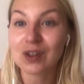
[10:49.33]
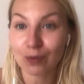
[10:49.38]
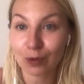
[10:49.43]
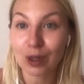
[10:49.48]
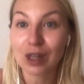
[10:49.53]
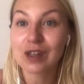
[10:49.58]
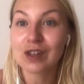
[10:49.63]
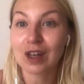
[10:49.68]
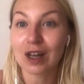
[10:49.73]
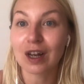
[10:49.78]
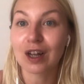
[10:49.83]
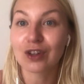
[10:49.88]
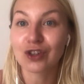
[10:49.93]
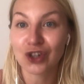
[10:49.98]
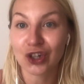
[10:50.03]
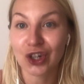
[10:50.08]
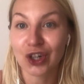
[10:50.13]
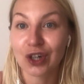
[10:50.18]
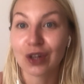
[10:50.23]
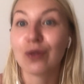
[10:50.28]
it's going to
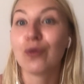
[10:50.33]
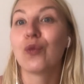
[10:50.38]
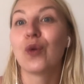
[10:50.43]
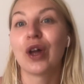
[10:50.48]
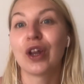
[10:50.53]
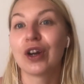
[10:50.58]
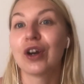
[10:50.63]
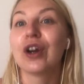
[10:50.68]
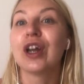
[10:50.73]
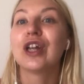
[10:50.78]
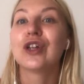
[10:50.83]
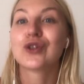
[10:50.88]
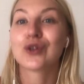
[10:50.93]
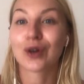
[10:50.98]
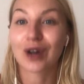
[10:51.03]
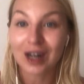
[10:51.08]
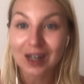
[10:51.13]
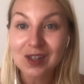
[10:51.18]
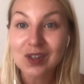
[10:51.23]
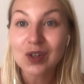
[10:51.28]
turn whether into
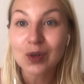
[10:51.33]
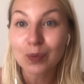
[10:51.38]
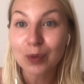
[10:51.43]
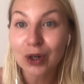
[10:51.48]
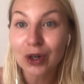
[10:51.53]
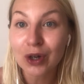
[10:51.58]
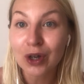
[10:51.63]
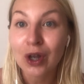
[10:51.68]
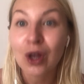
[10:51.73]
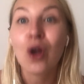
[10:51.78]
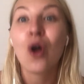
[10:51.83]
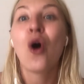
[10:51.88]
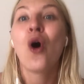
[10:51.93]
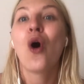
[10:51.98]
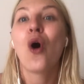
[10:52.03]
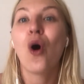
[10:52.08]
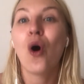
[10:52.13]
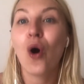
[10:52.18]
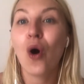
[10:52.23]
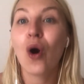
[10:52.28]
customer
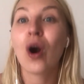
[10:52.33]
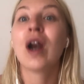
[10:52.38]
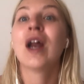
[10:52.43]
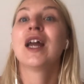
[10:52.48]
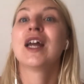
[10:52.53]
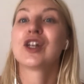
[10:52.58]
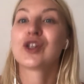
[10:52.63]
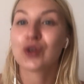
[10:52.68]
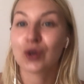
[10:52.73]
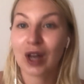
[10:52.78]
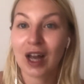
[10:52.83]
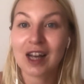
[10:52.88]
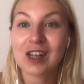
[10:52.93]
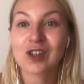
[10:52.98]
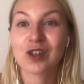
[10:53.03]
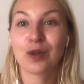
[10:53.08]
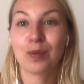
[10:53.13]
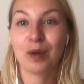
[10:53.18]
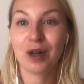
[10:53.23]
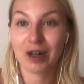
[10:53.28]
or into
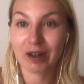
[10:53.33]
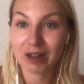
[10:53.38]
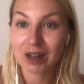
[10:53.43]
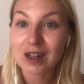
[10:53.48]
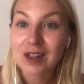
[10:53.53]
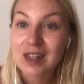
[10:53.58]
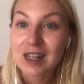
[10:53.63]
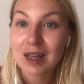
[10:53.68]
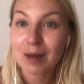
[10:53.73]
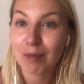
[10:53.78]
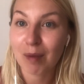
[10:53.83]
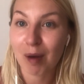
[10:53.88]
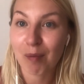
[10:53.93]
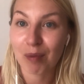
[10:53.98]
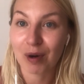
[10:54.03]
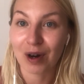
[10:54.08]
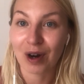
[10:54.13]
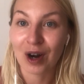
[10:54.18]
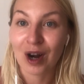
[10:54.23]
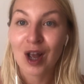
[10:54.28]
customer and a team
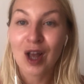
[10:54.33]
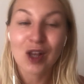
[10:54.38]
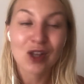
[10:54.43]
member.